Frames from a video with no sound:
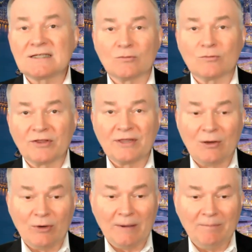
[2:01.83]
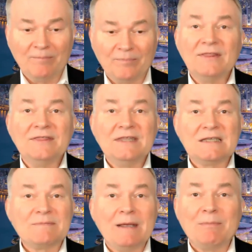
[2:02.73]
doesn't work that way.
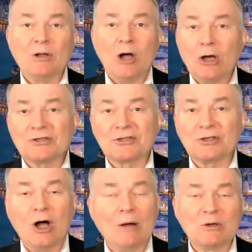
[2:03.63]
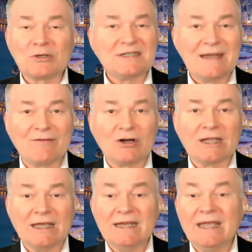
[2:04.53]
These people also almost never
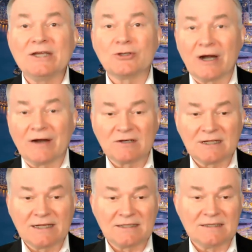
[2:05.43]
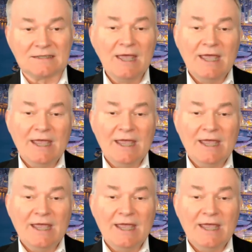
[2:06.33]
get a driver's license.